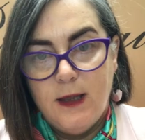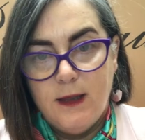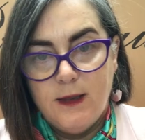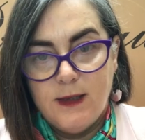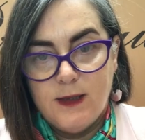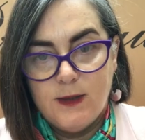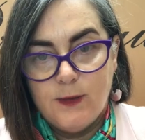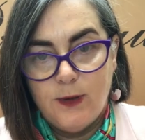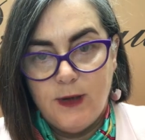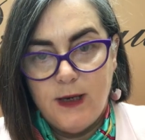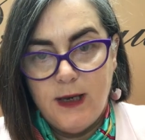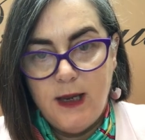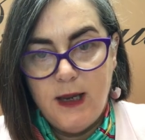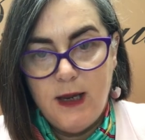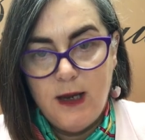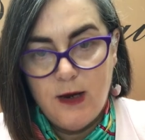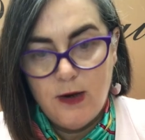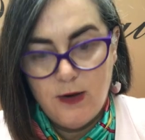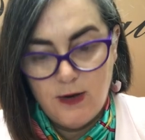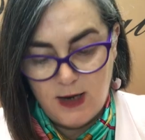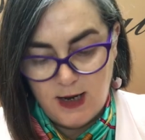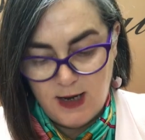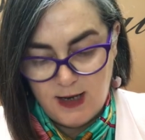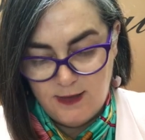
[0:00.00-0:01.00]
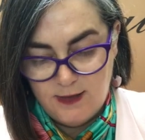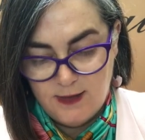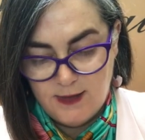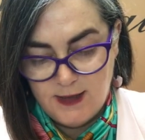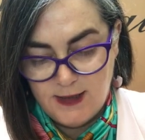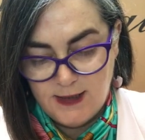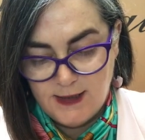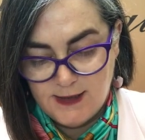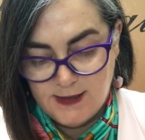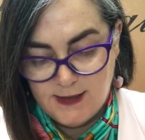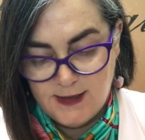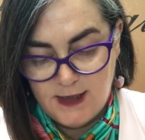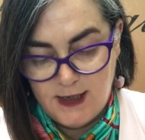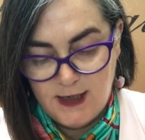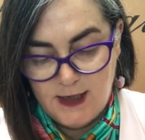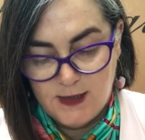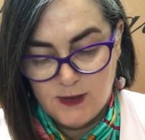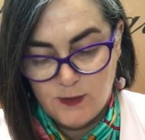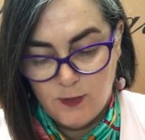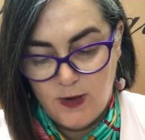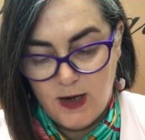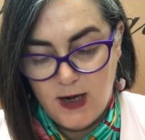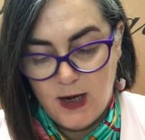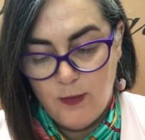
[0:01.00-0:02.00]
This one here, and this
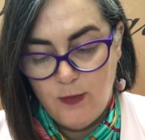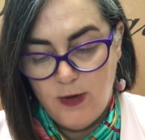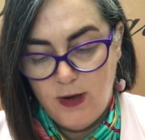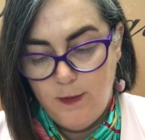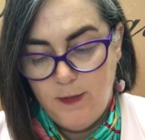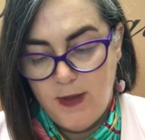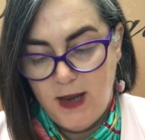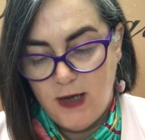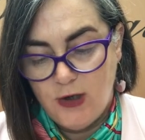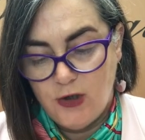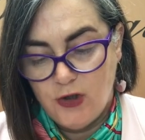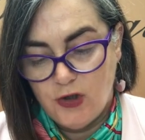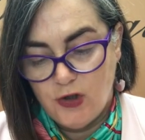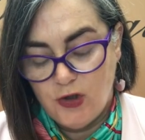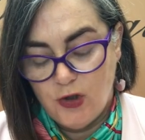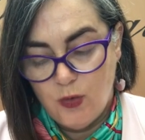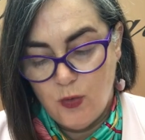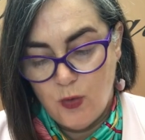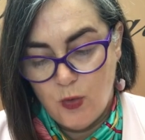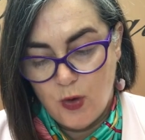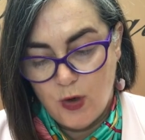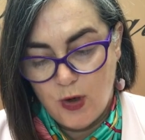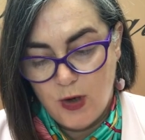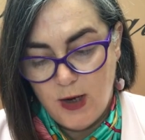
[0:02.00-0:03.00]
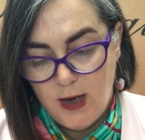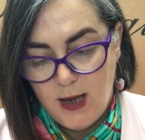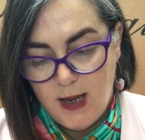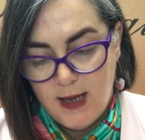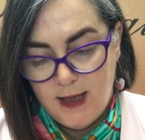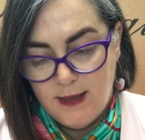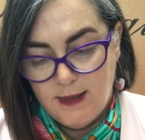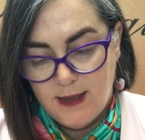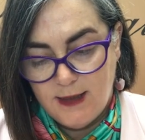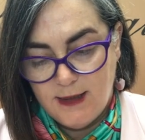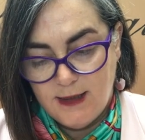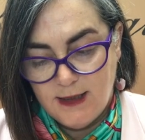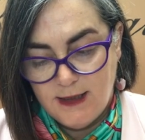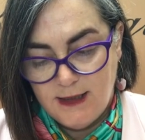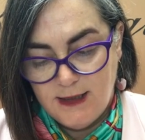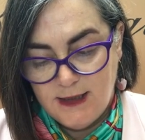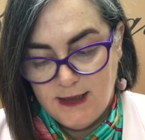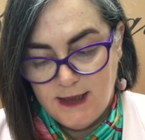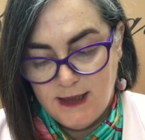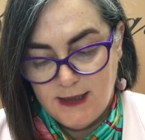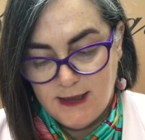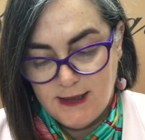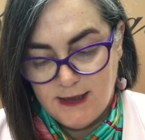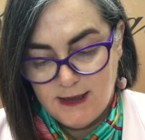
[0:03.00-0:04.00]
is where we make sure that the
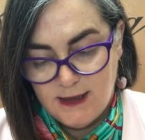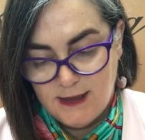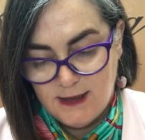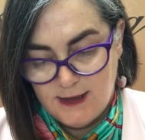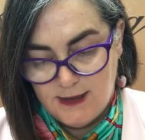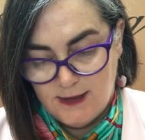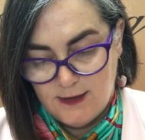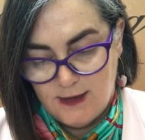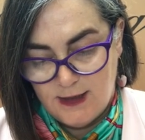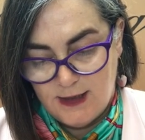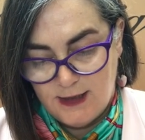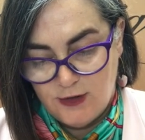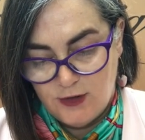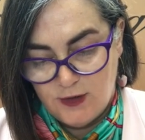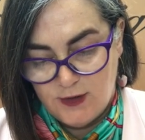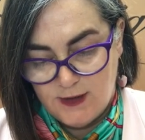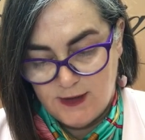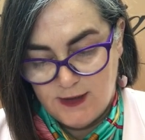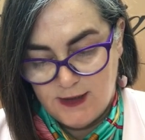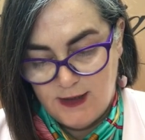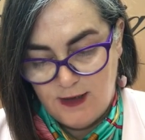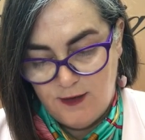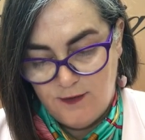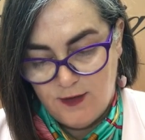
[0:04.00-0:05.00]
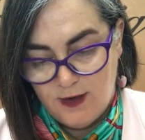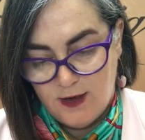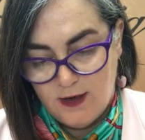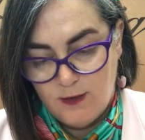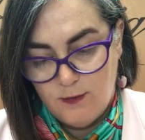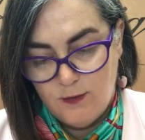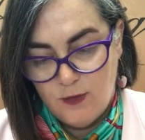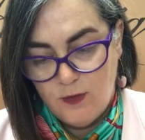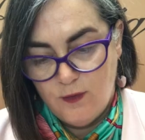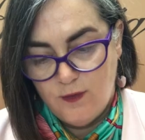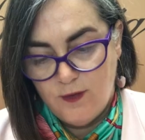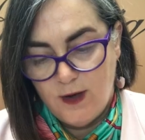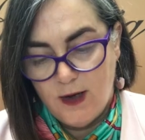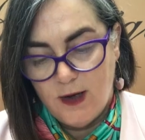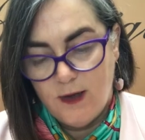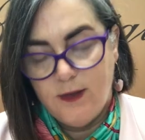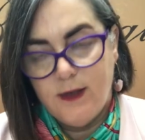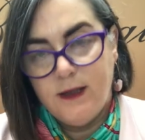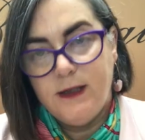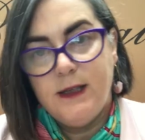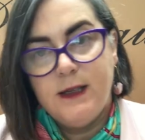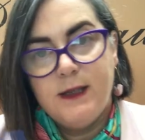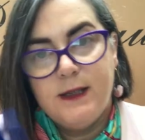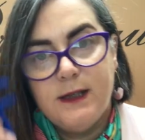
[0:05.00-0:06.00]
distance, let's just see if I can move now,
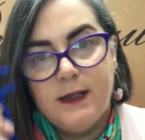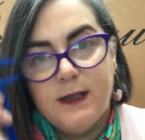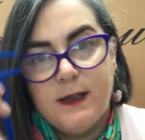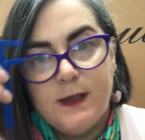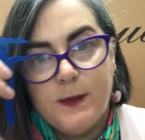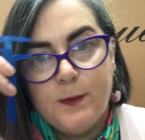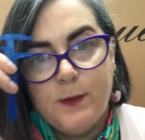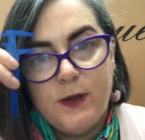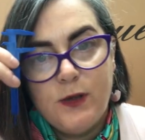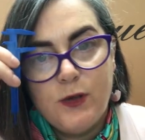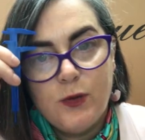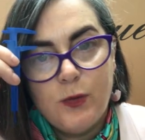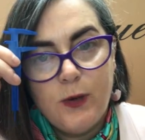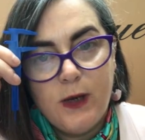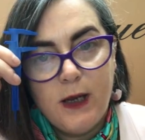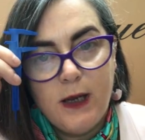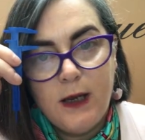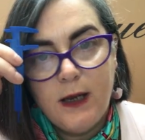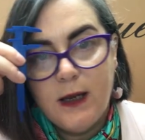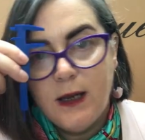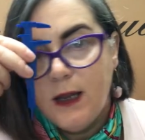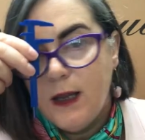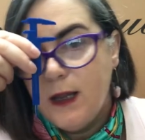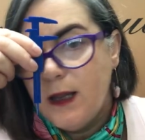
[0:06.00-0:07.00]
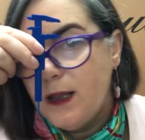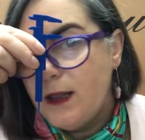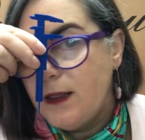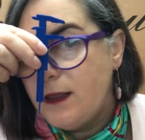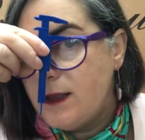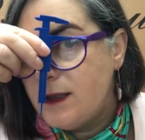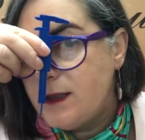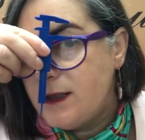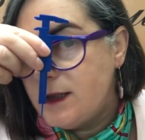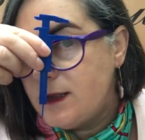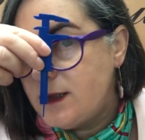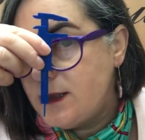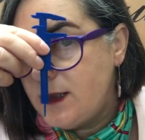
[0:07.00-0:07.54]
the distance between the